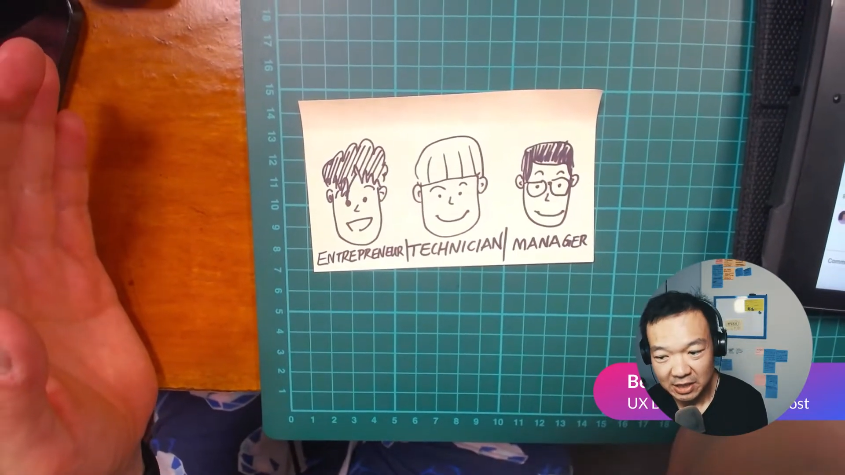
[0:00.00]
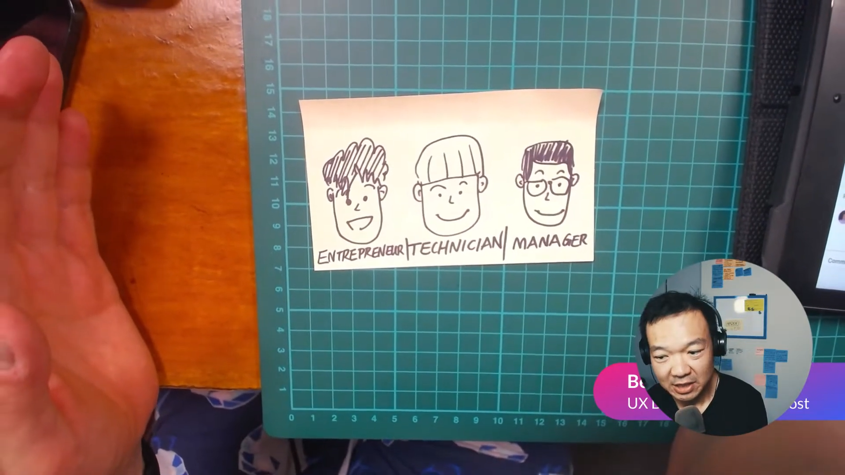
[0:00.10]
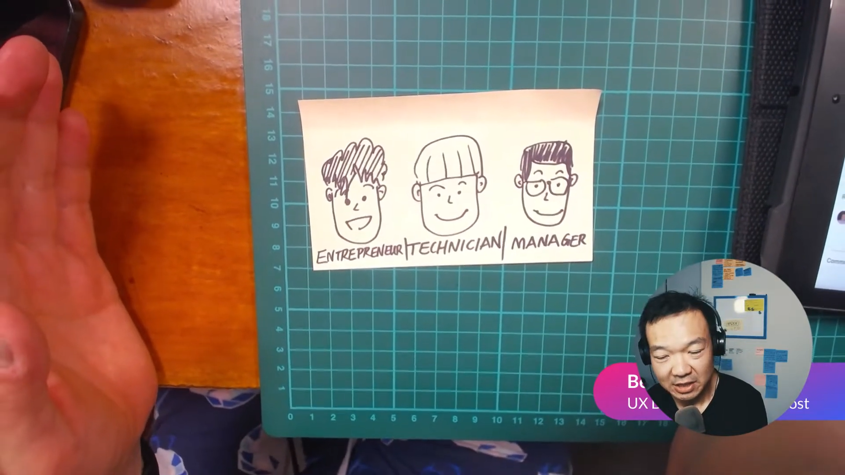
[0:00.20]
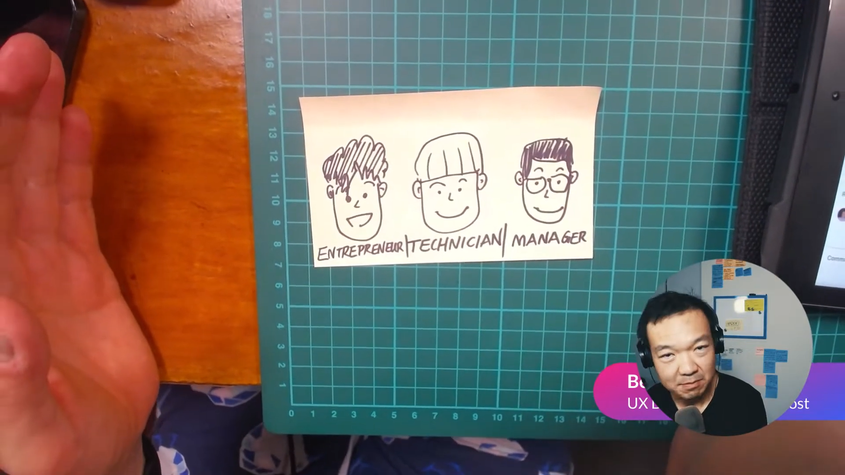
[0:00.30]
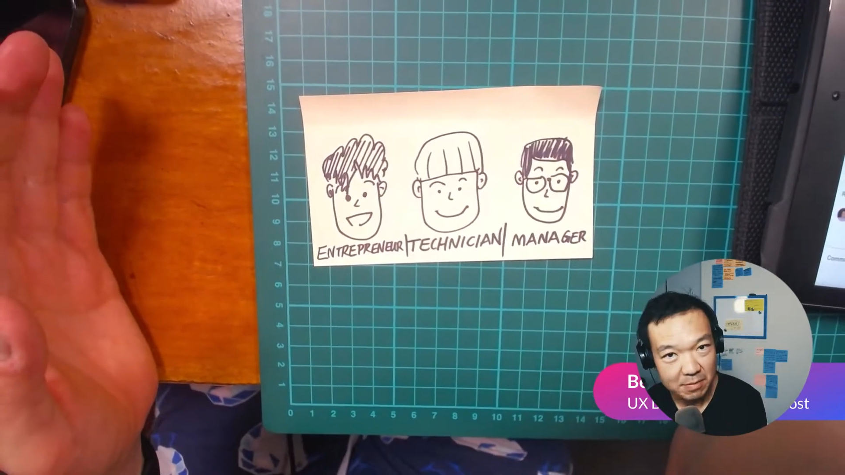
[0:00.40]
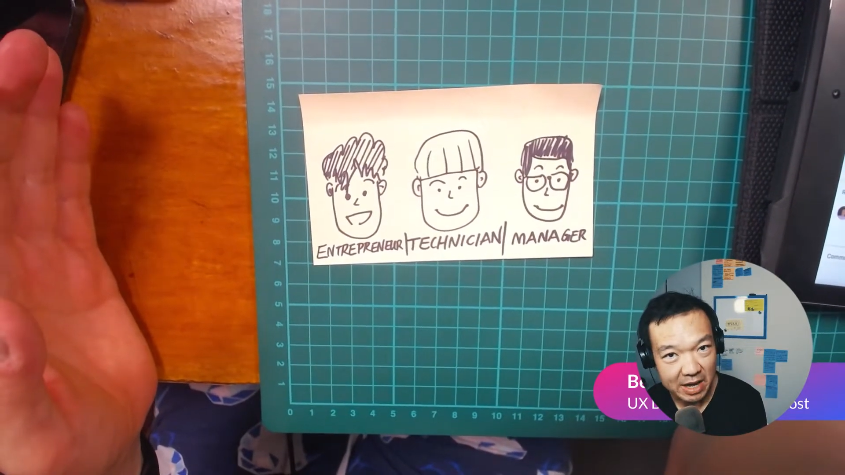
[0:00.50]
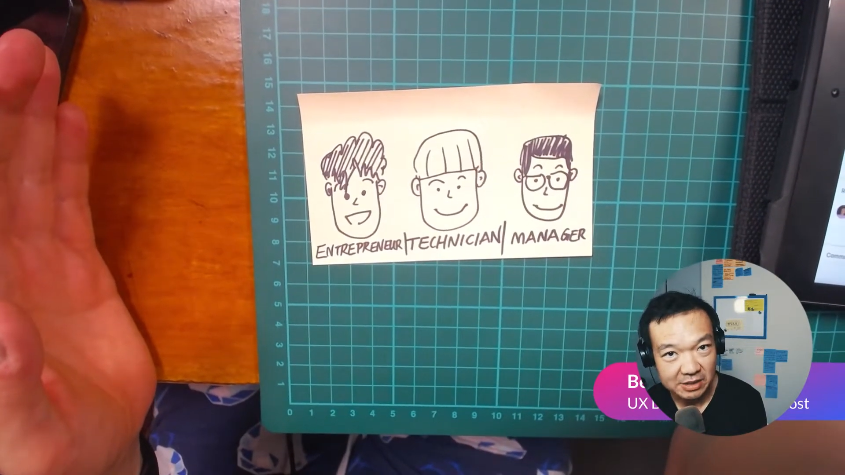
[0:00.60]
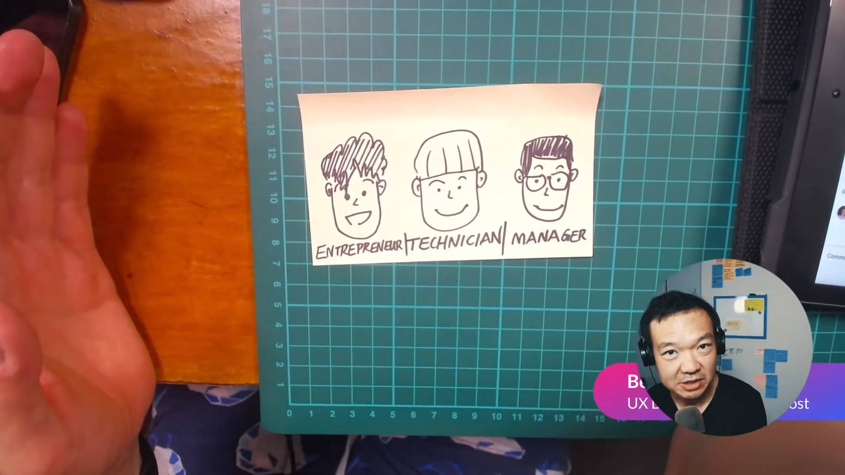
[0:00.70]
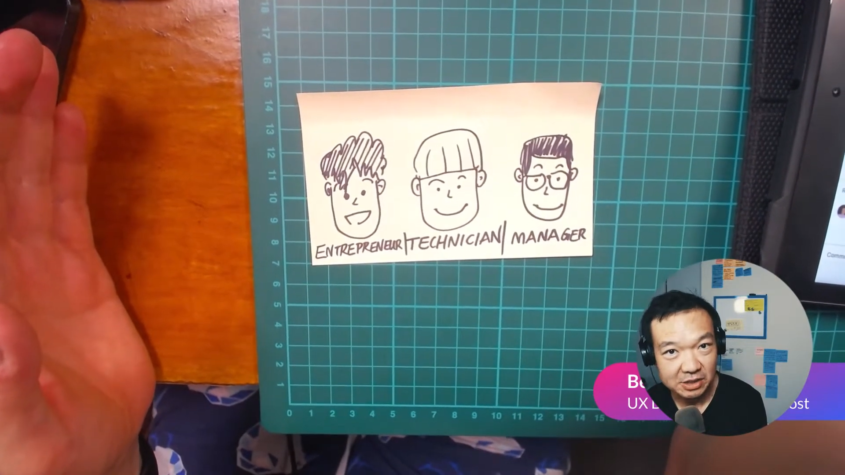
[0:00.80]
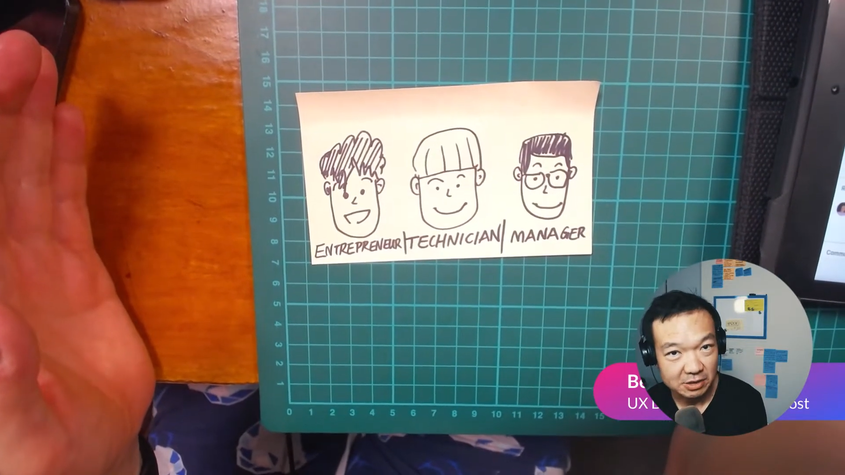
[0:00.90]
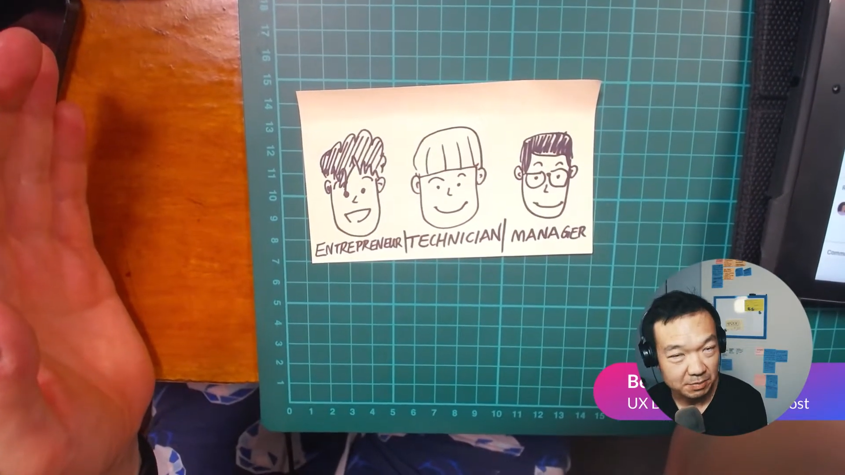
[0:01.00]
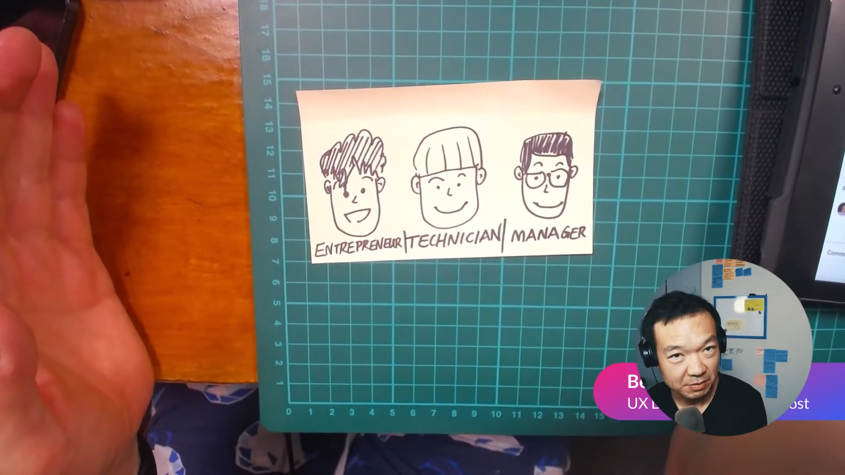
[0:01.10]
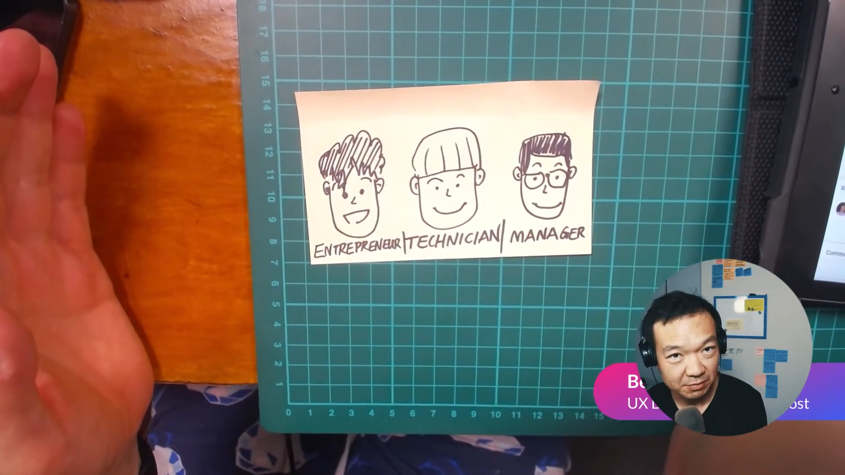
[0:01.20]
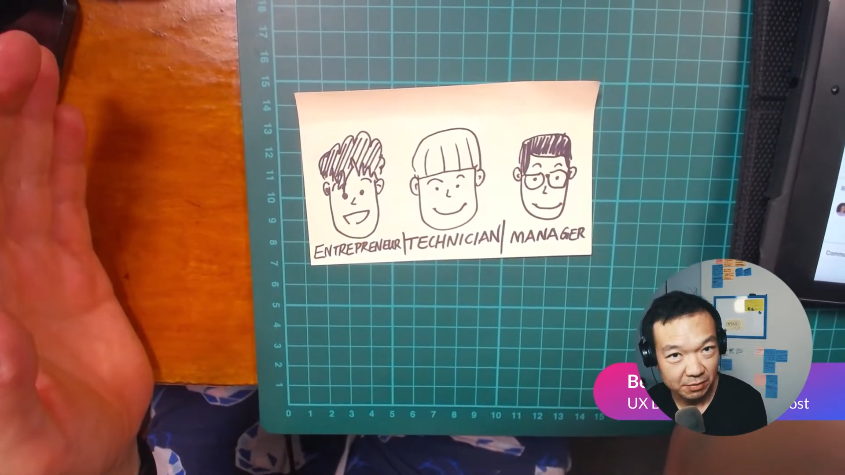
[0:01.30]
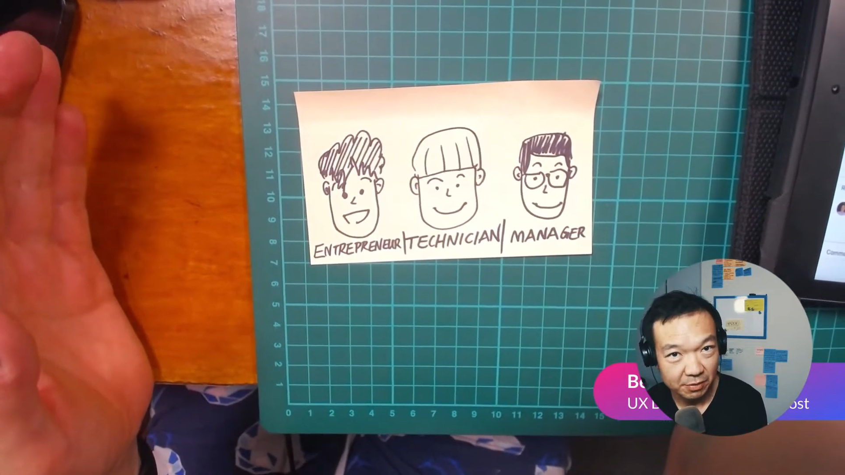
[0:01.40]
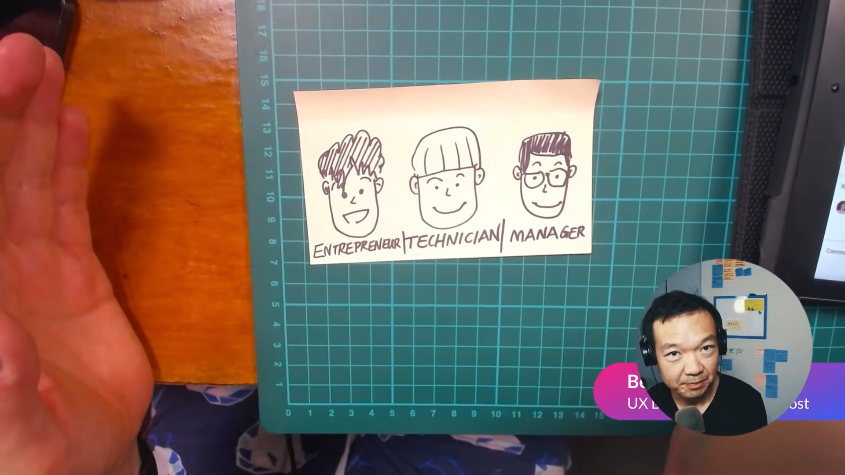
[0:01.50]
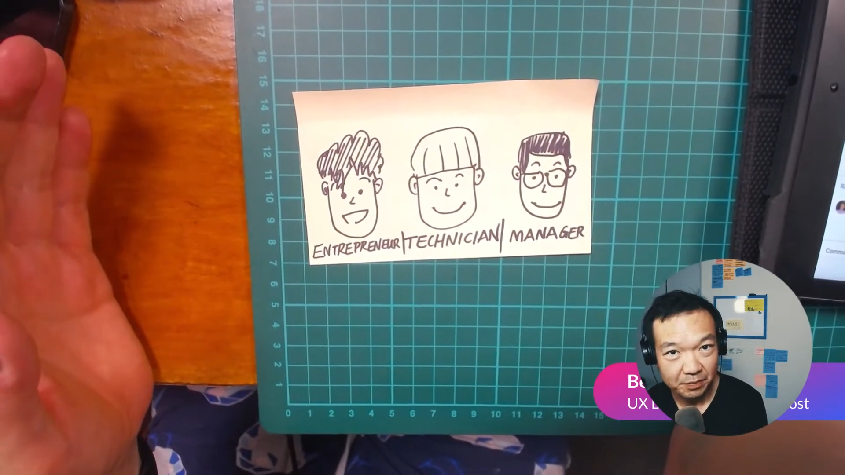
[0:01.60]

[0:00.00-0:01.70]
imagined before.